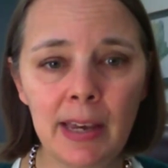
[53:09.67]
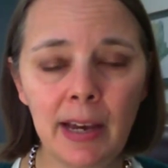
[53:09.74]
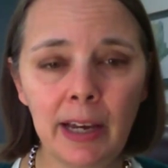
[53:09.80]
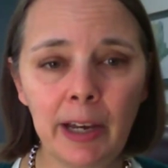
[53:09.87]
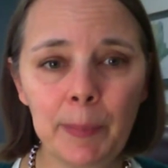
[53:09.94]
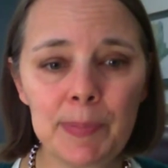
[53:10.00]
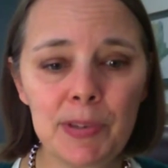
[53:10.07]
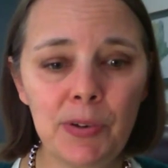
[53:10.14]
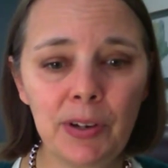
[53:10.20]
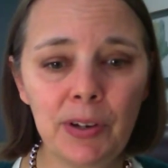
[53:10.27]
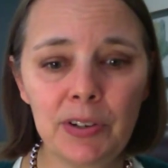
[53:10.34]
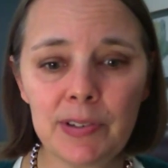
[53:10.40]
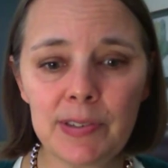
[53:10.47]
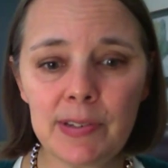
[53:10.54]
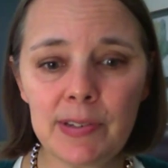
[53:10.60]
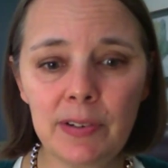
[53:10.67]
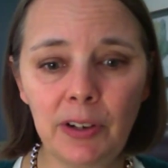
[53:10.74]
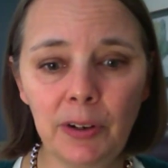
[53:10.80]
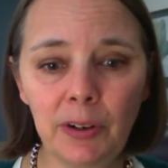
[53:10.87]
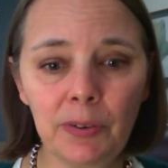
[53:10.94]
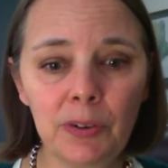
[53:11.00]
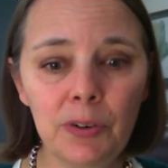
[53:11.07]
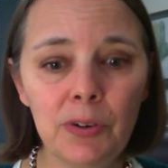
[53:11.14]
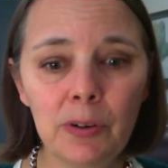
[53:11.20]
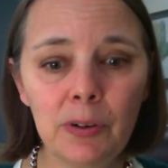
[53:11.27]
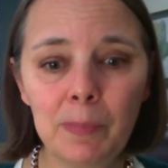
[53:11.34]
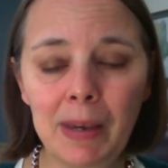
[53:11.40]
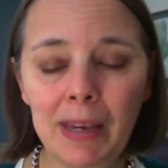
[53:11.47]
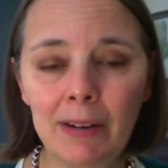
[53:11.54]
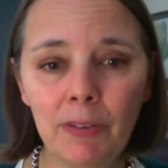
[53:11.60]
So you can just, Google
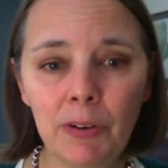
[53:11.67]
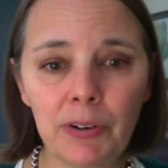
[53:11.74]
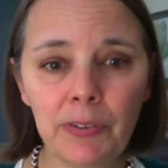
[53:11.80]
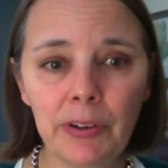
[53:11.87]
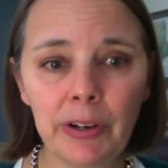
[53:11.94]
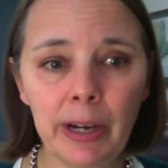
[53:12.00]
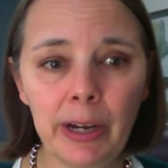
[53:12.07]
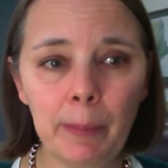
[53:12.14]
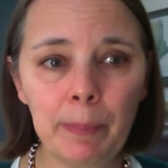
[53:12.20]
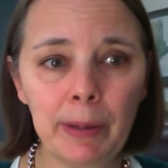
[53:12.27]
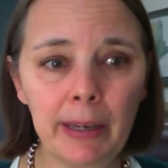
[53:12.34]
Maine voter lookup,